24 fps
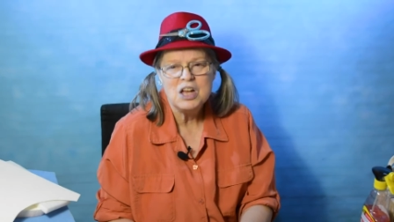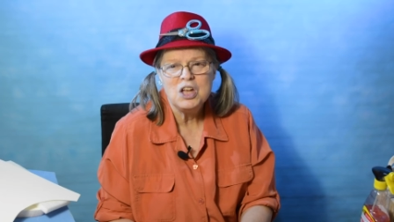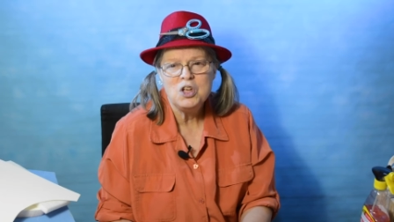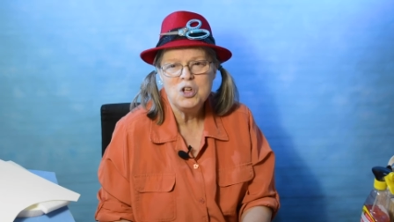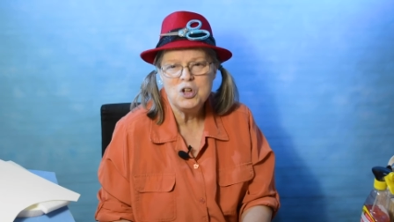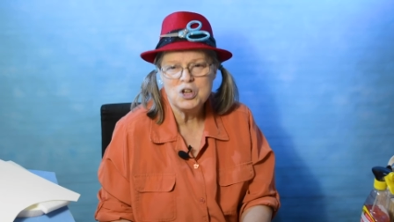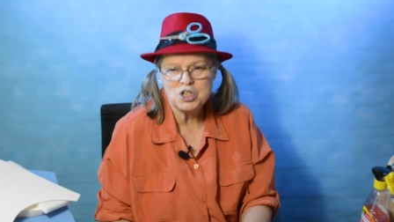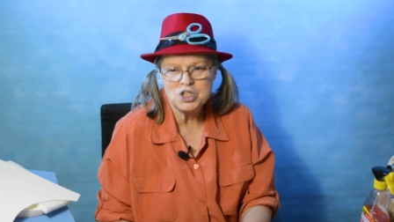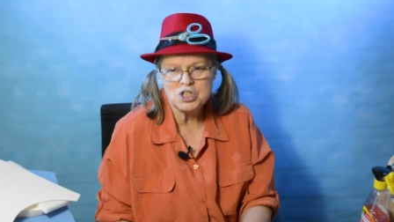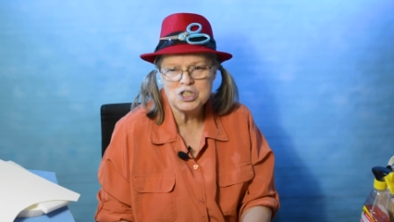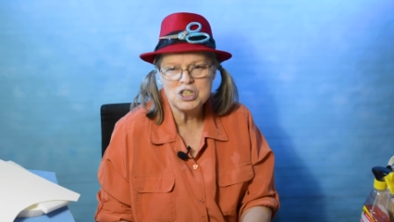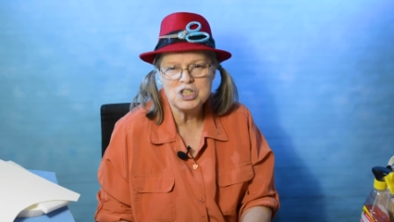
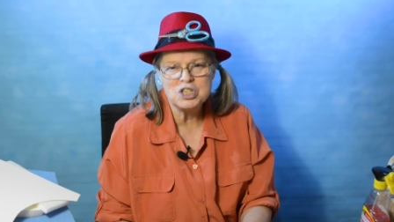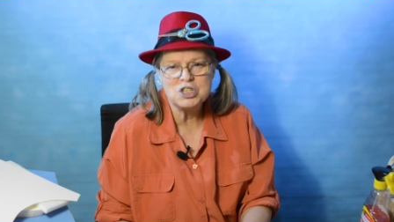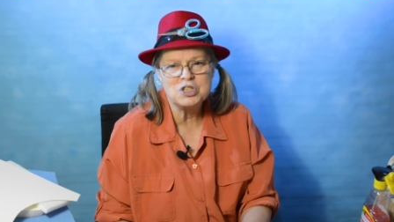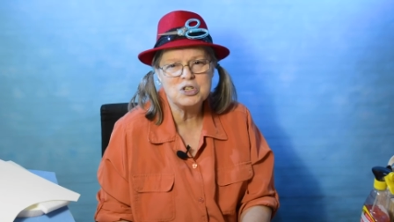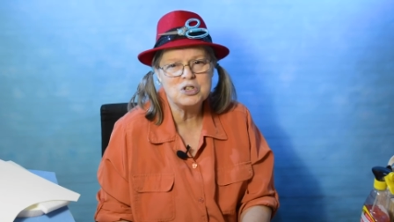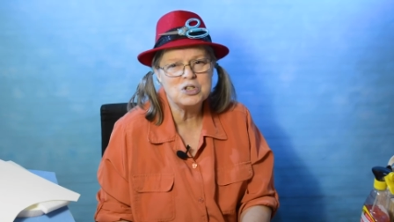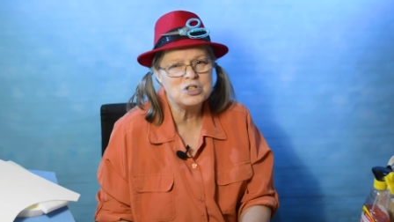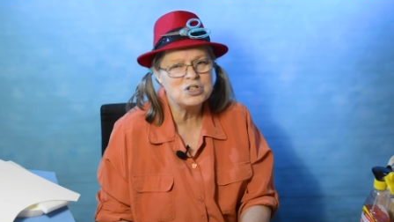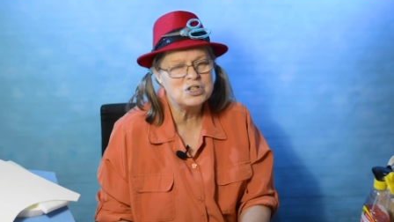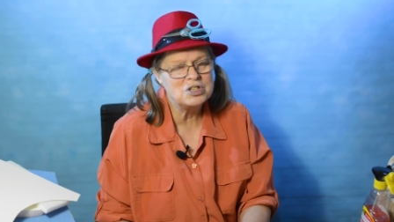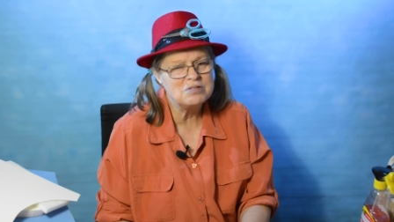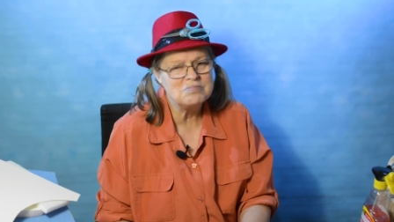your
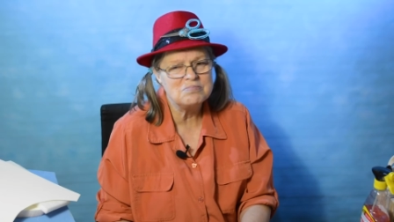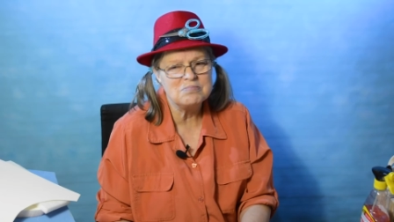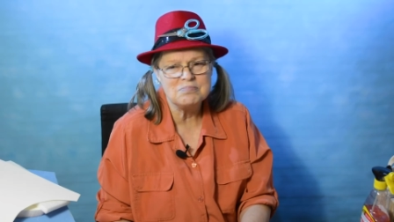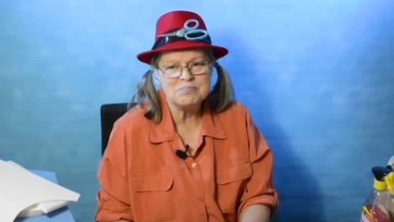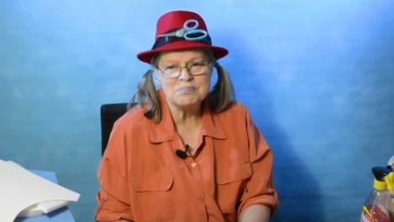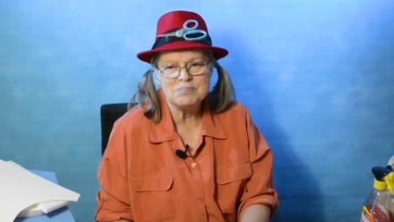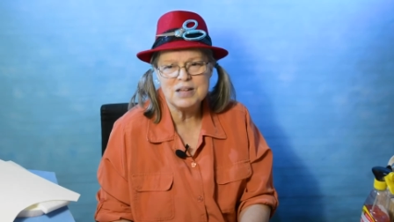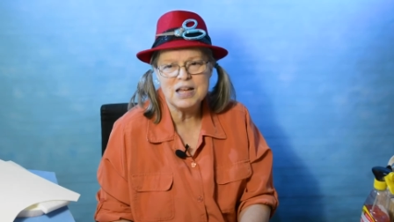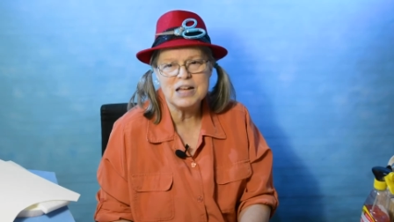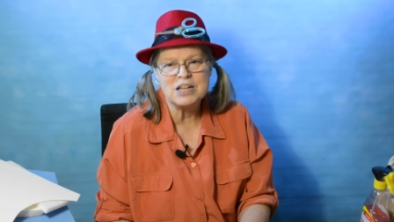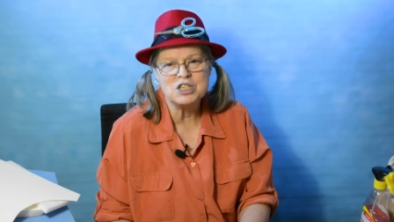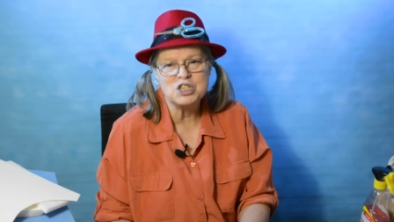scissors
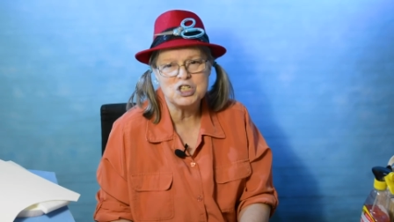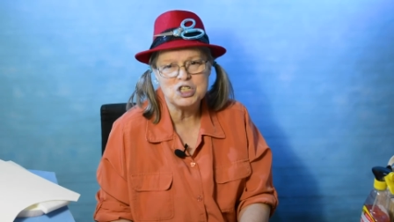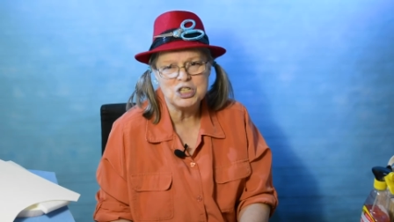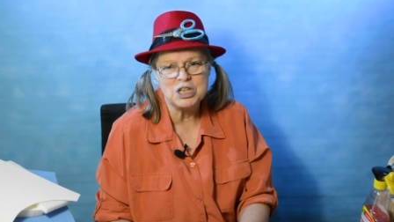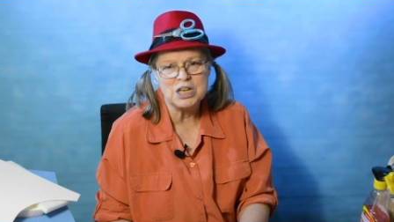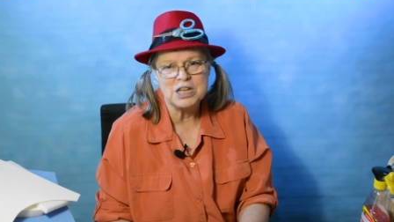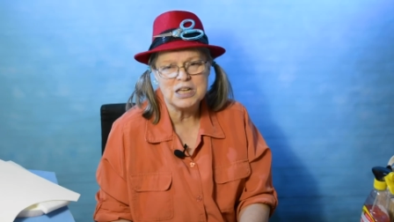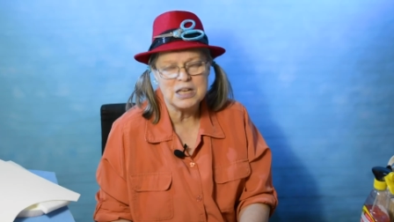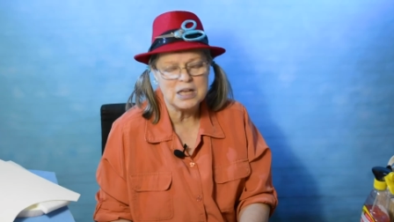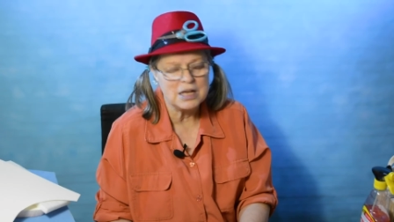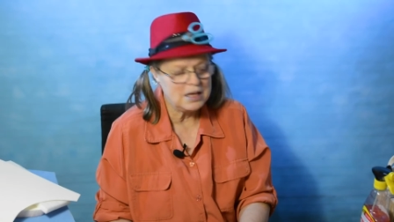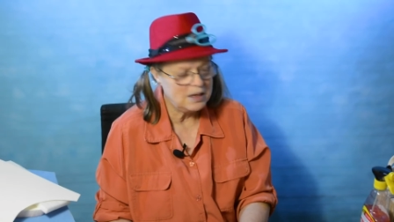get
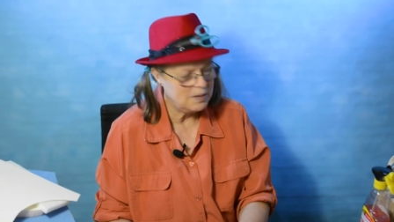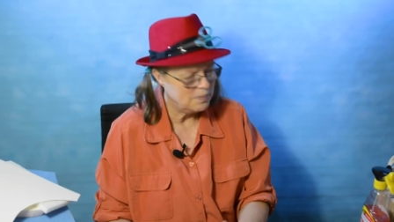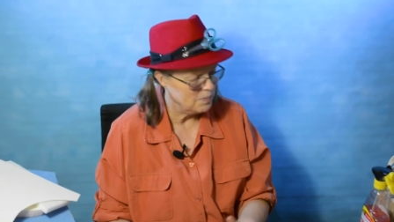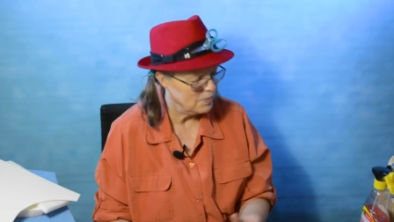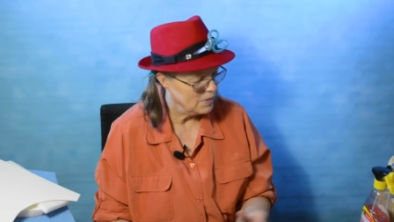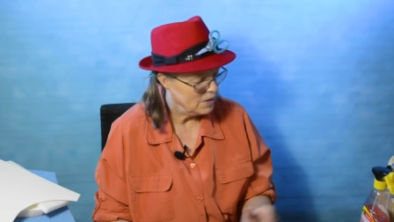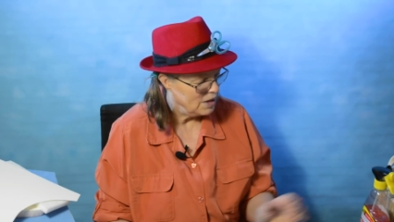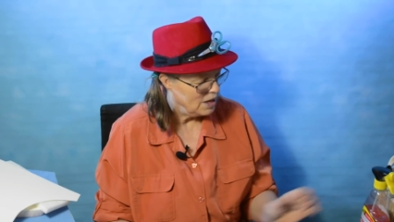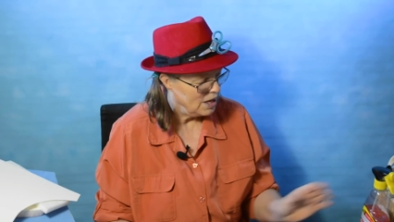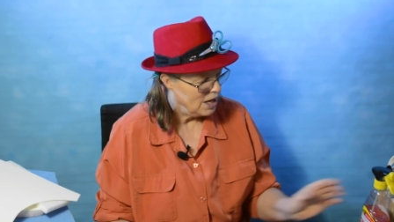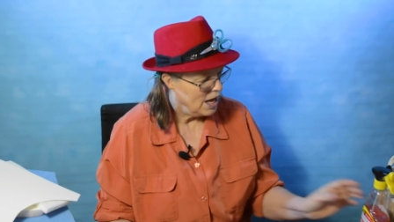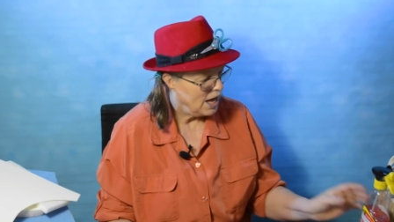sticky.
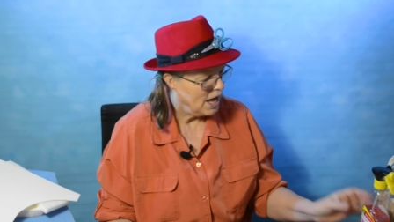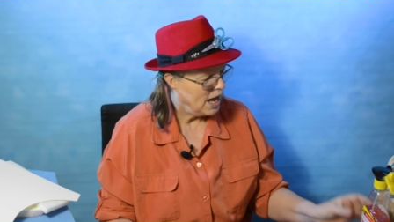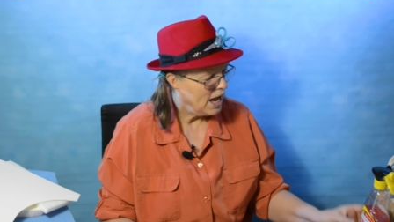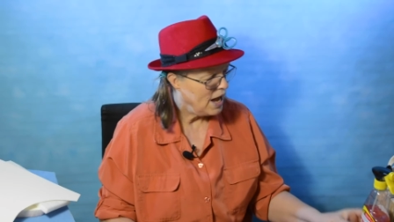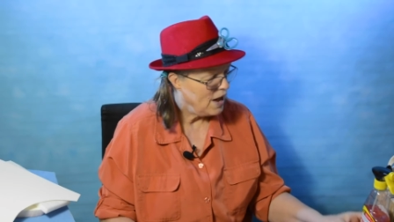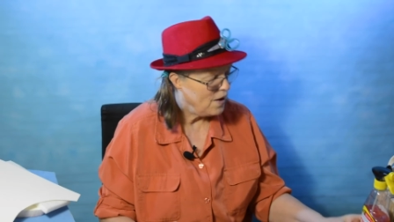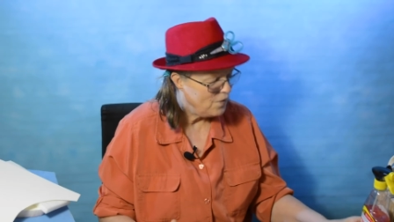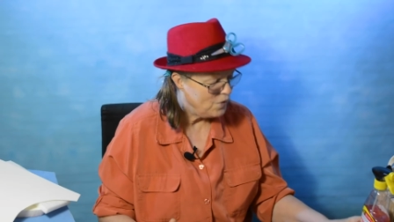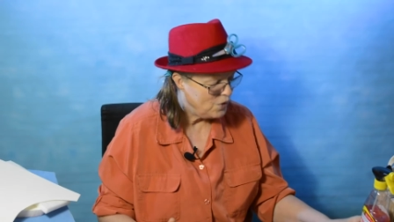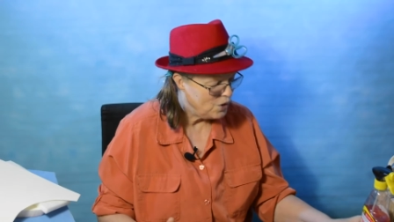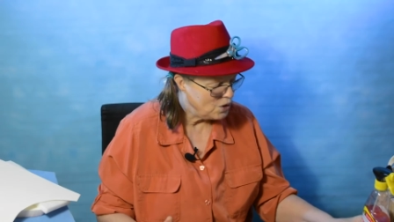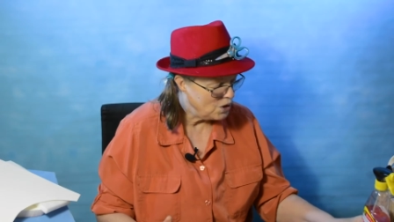
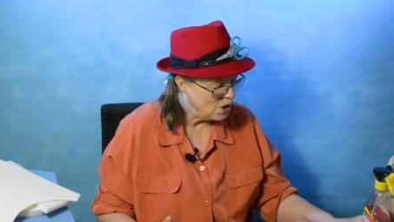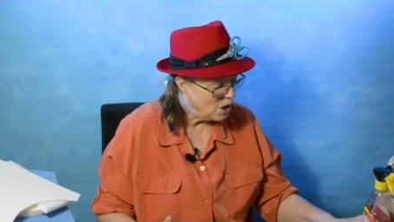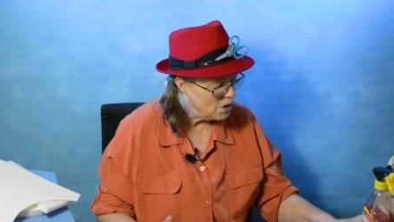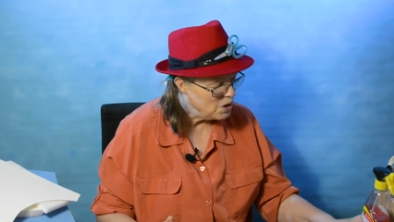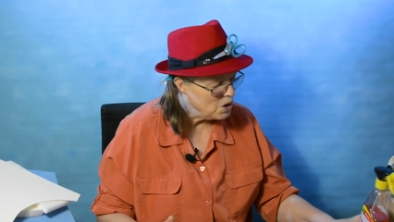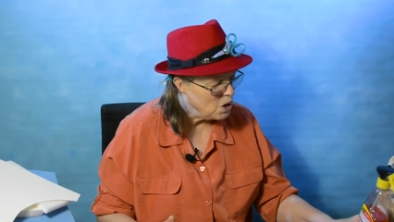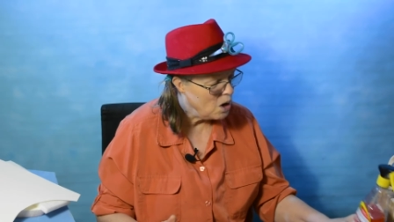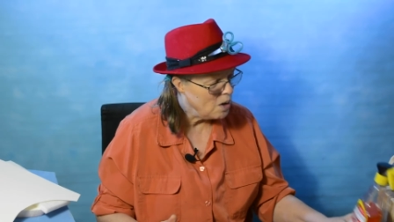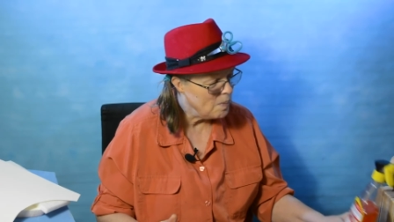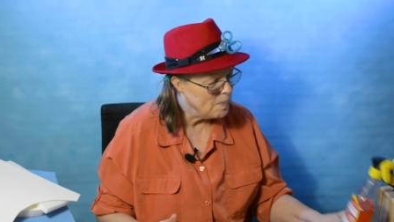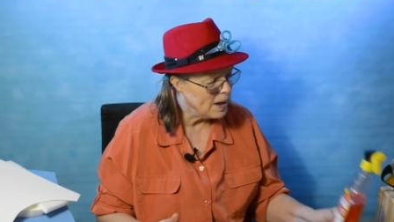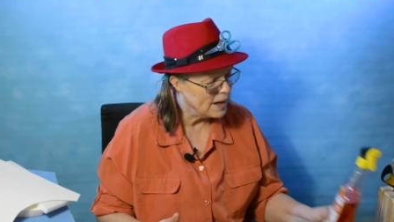If you don't
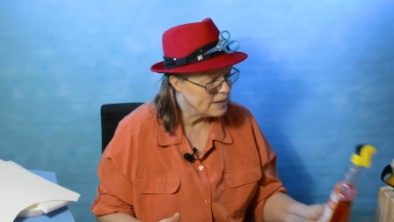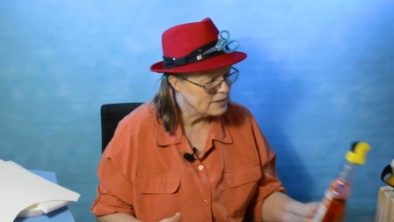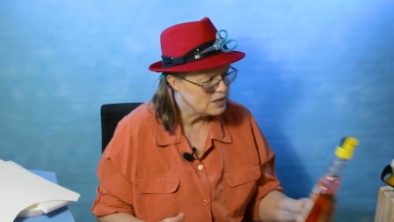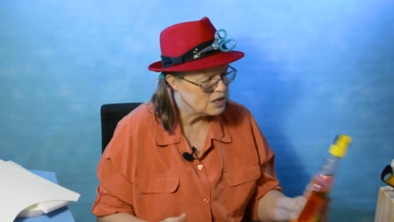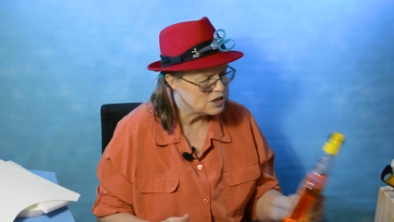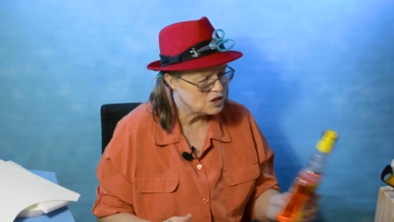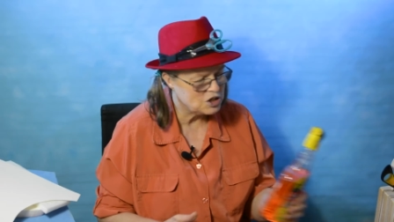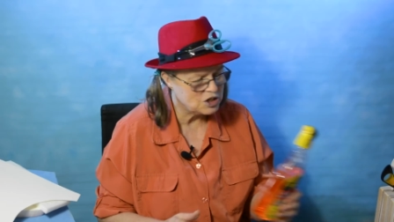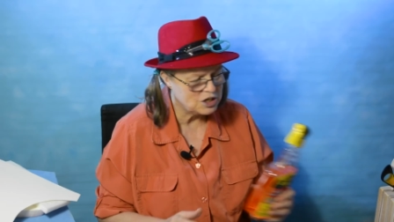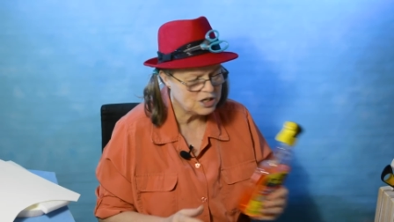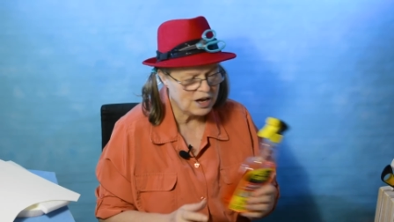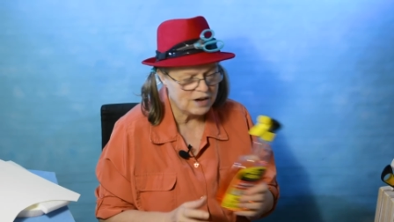know about
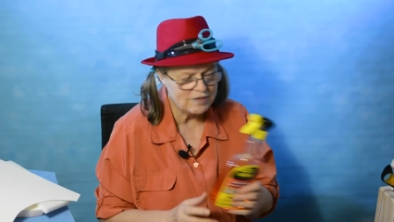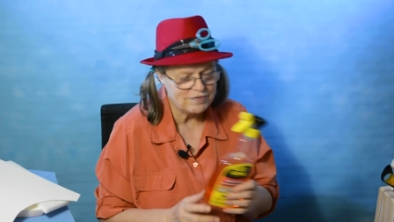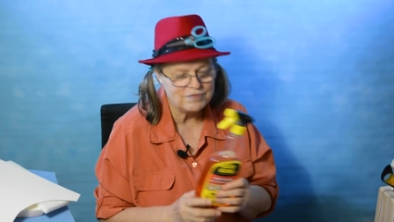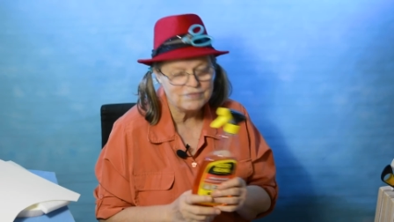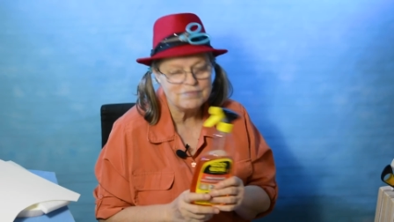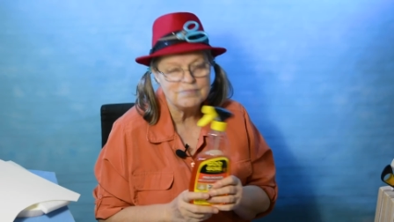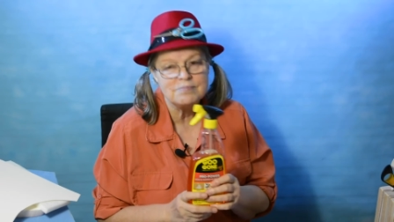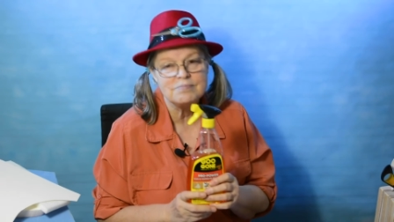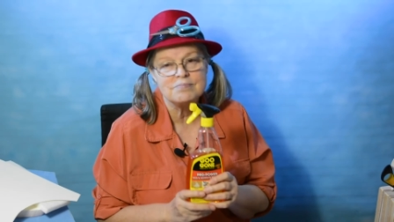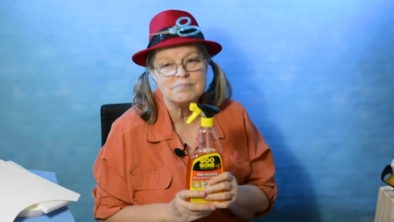this stuff,